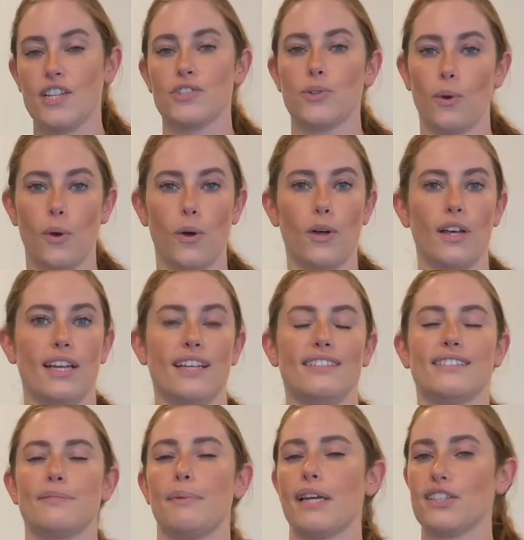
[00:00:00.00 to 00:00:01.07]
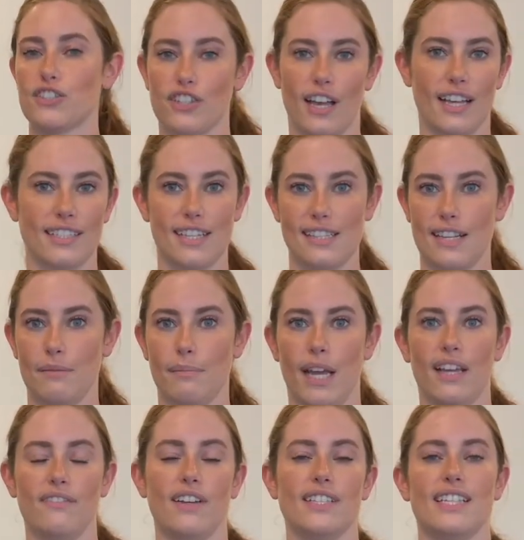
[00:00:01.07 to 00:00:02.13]
Joel specializes in
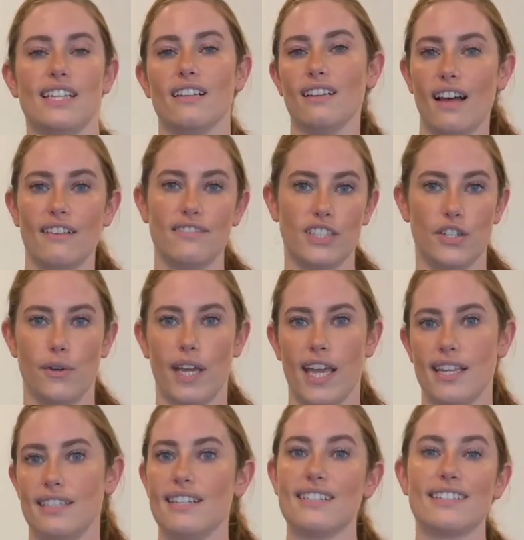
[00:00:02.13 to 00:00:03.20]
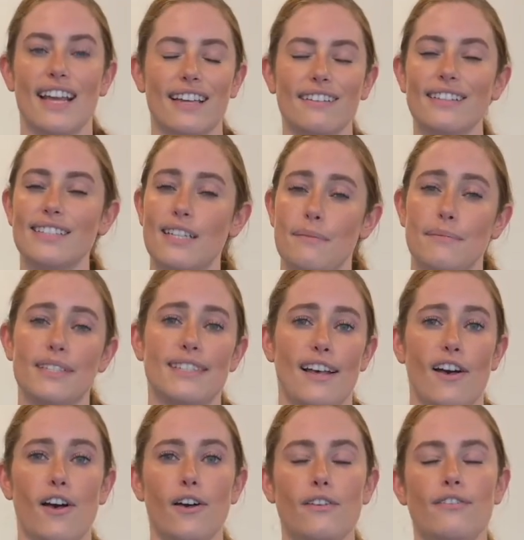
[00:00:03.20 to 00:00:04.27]
bike fits. He loves doing it. He's a cyclist
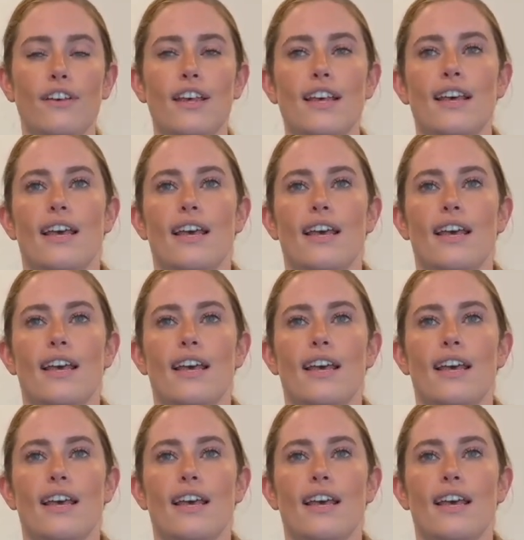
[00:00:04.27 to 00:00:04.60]
himself.